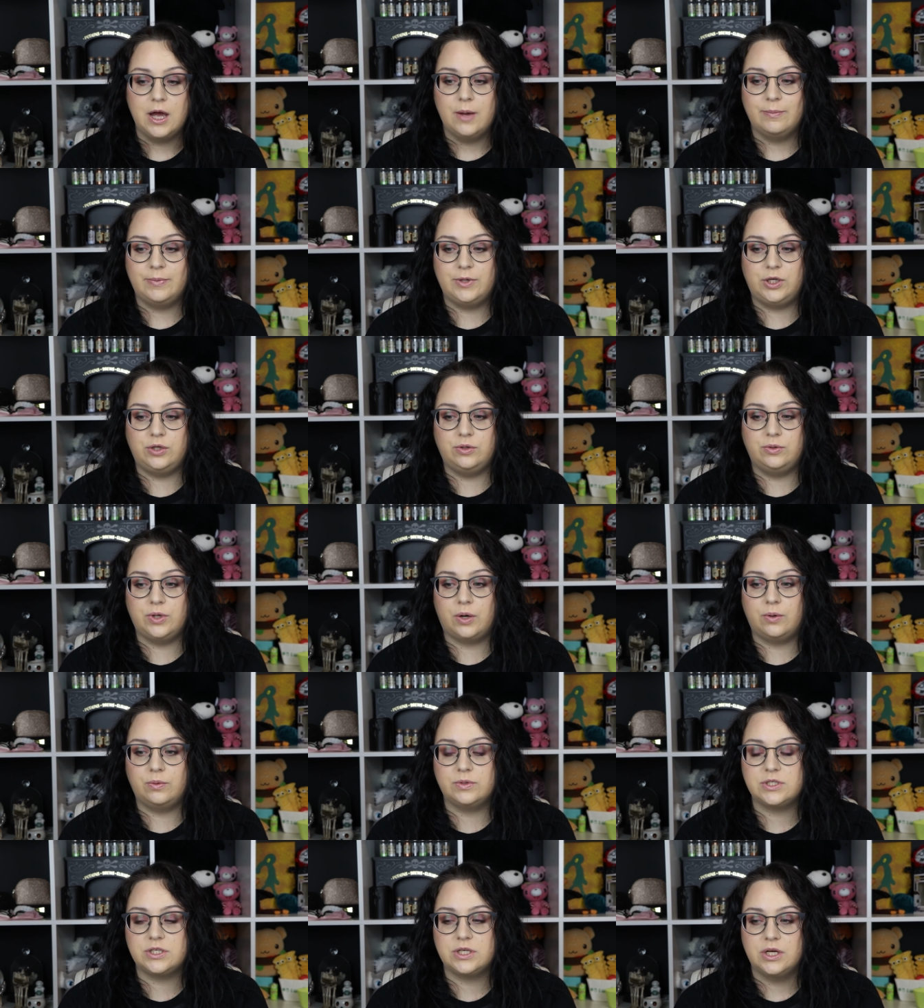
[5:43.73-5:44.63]
But you
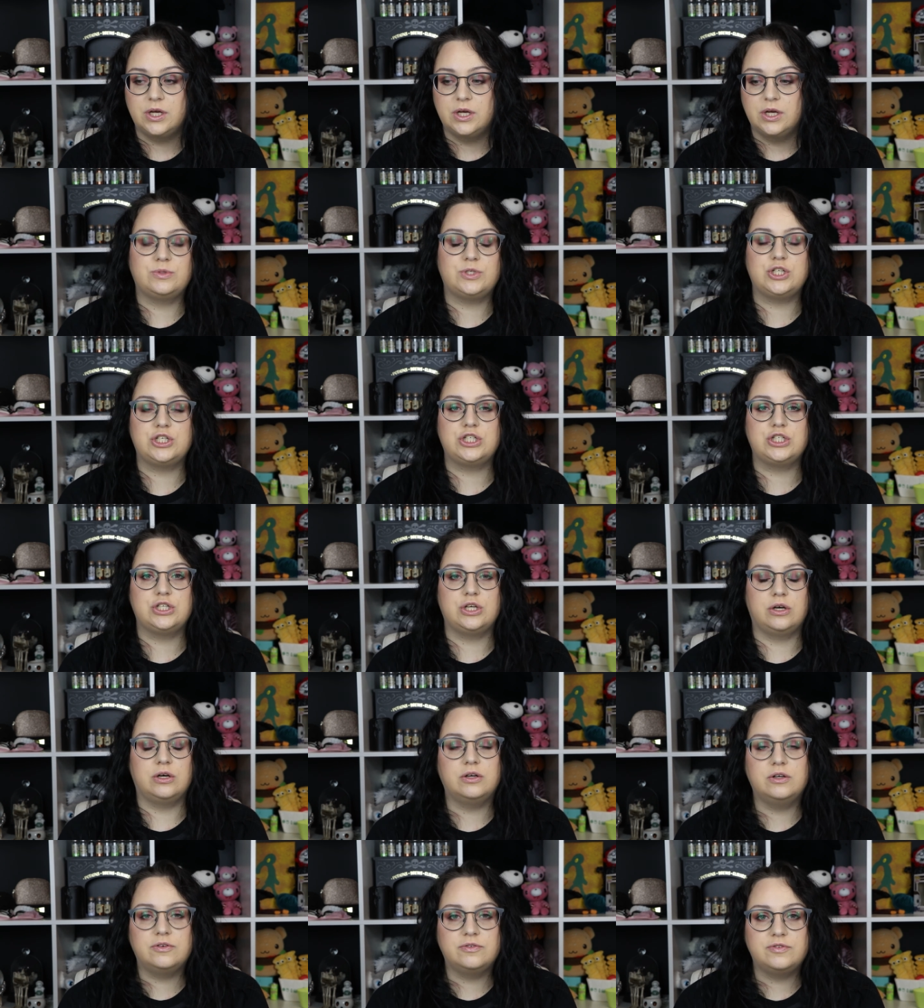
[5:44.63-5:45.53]
don't
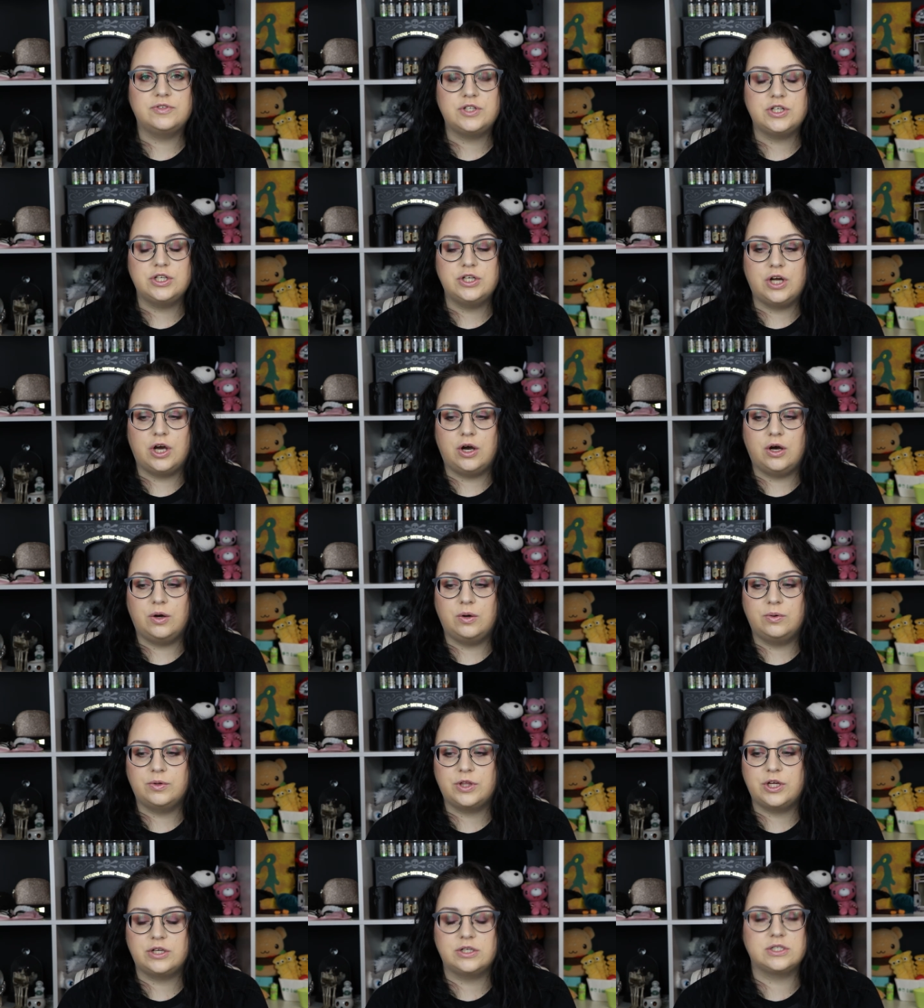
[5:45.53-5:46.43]
deserve to
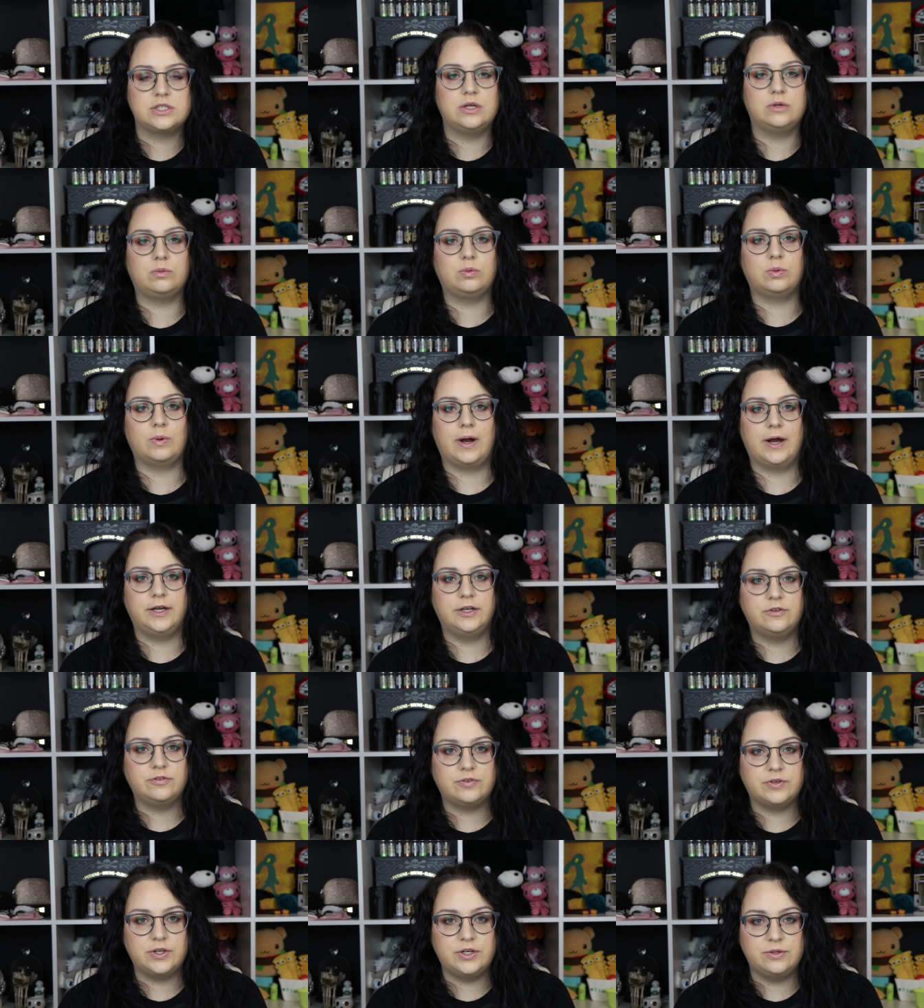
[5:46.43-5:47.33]
know. There's no right
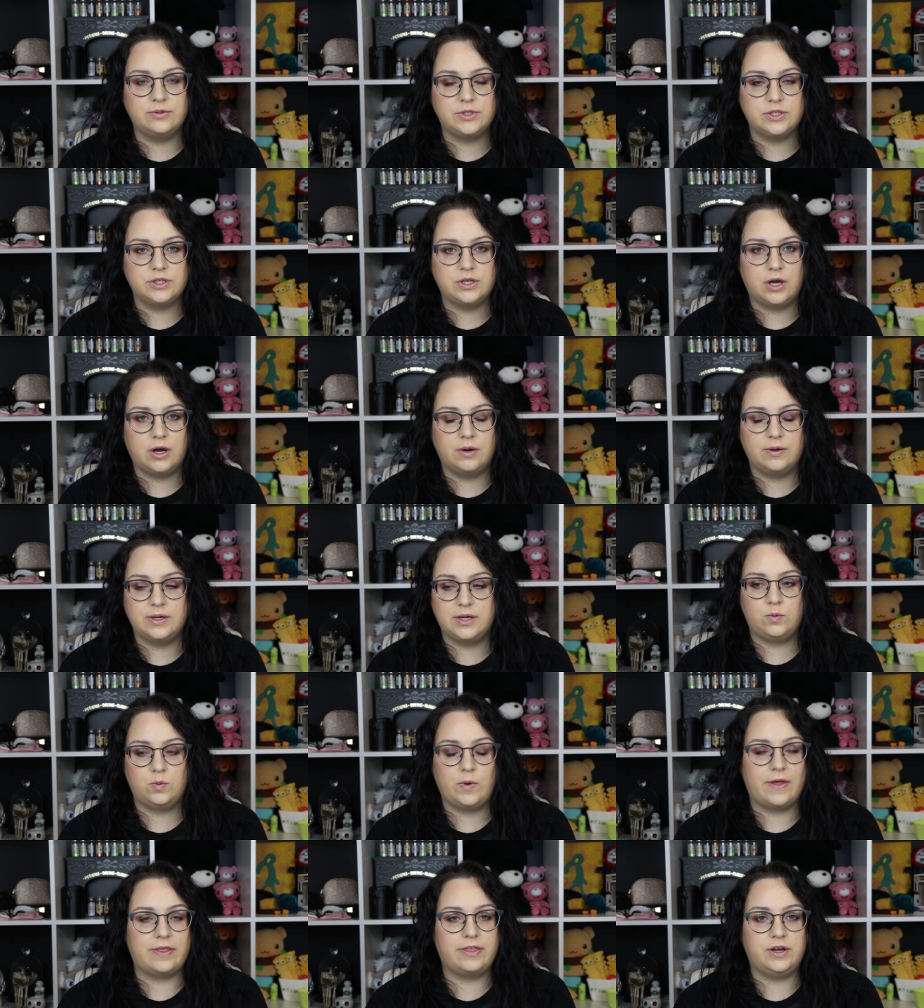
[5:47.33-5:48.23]
for you to know,
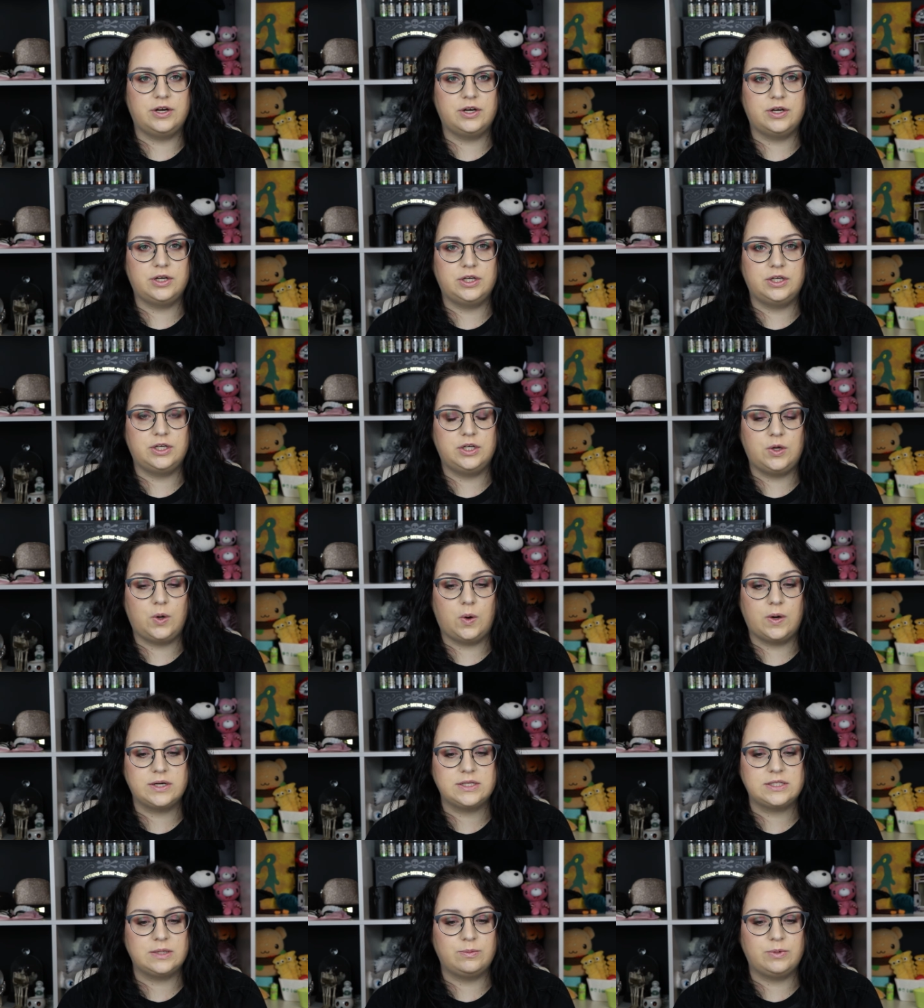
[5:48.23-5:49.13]
whether
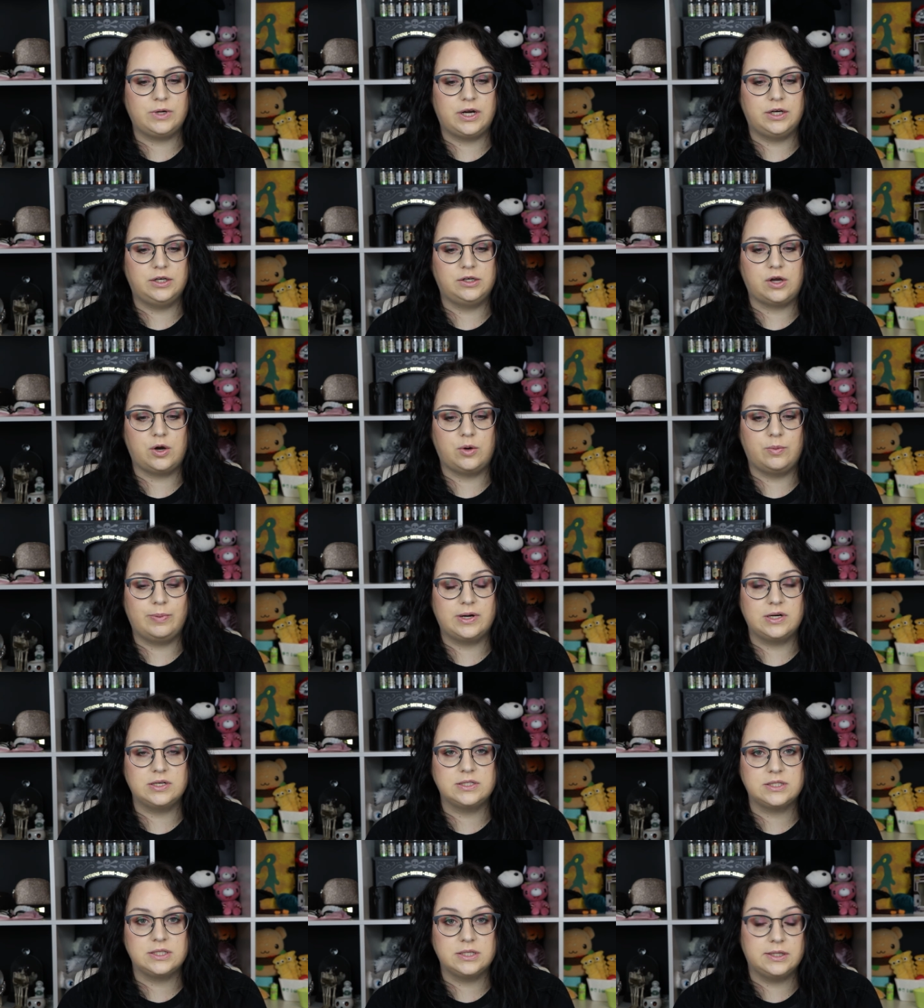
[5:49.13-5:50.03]
you're someone I know
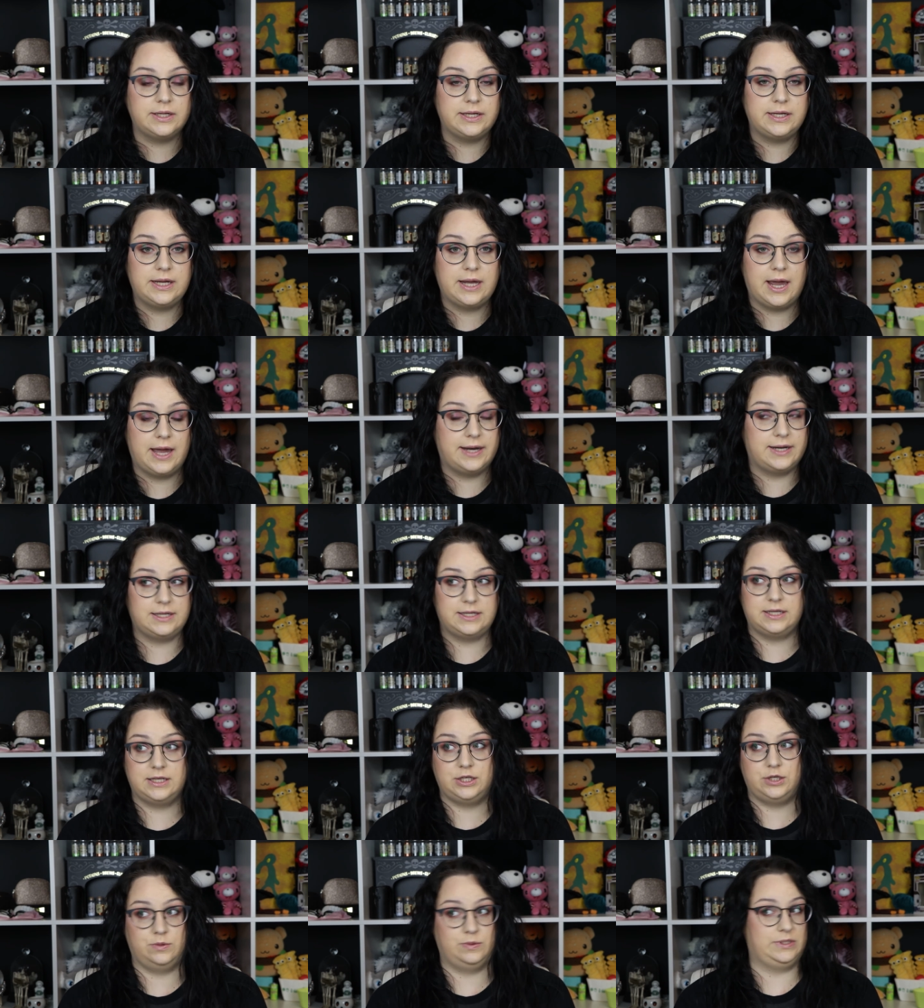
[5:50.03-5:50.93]
personally, and
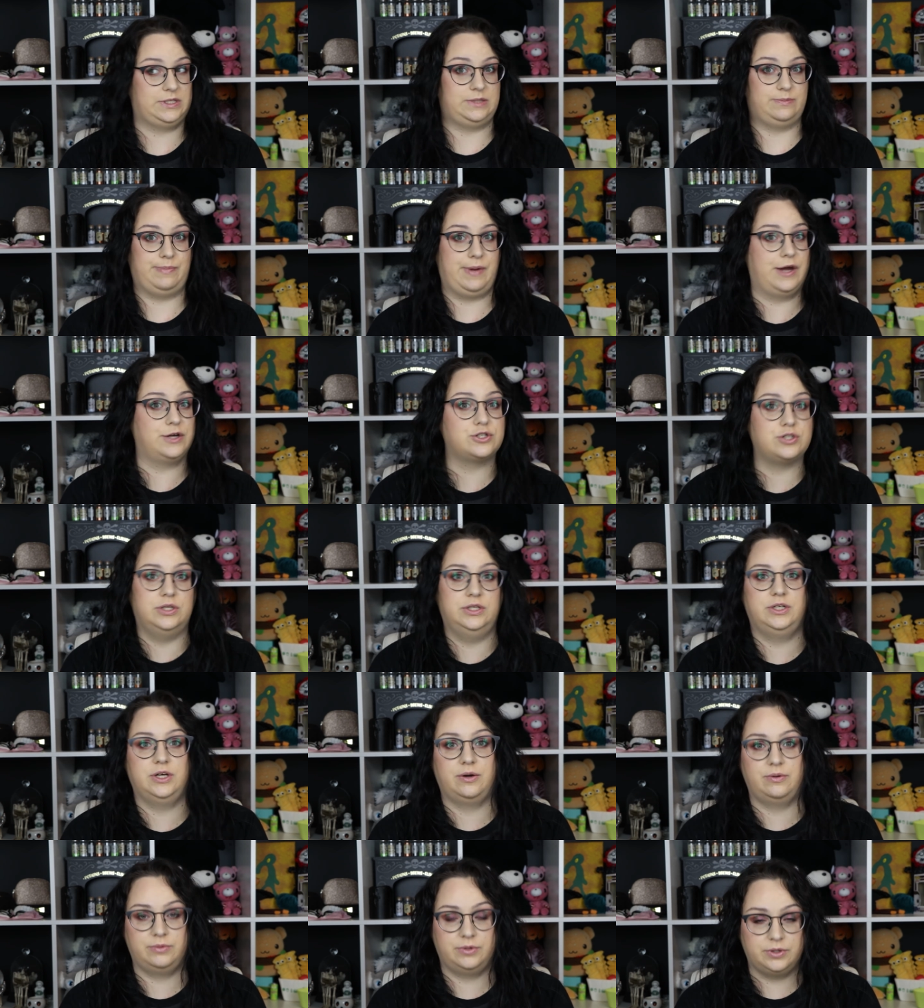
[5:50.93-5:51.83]
you especially
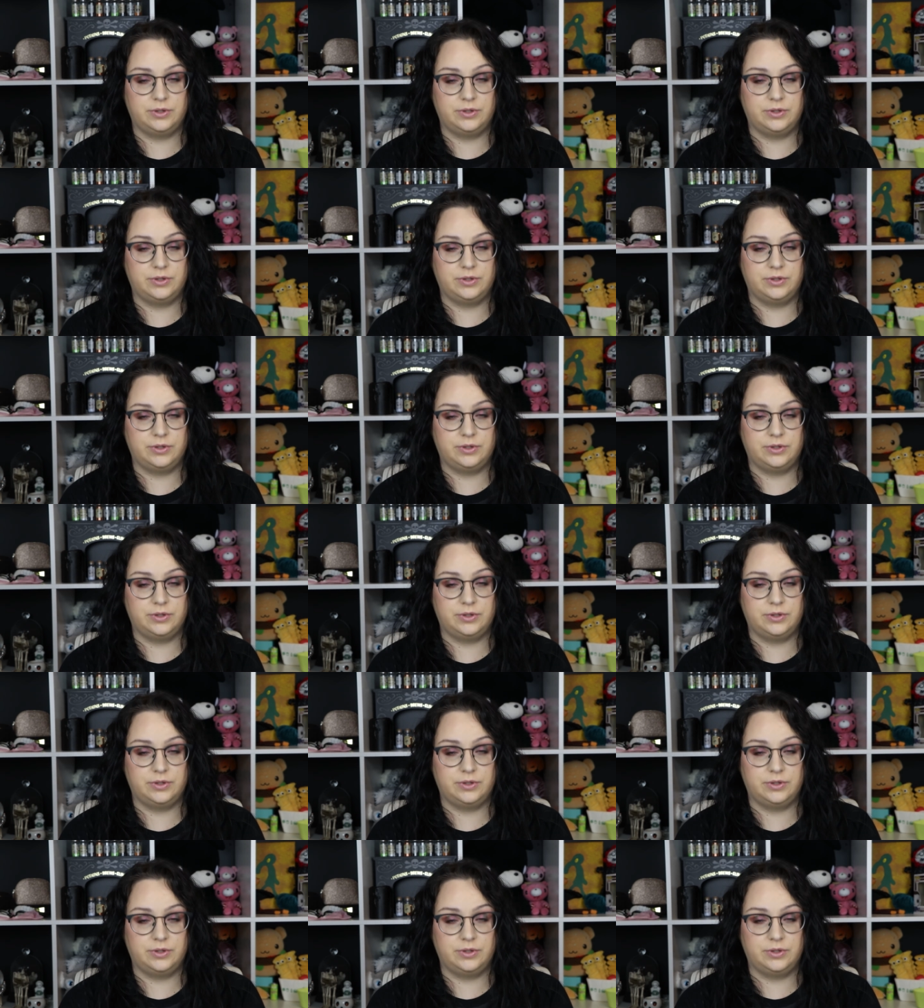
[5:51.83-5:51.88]
don't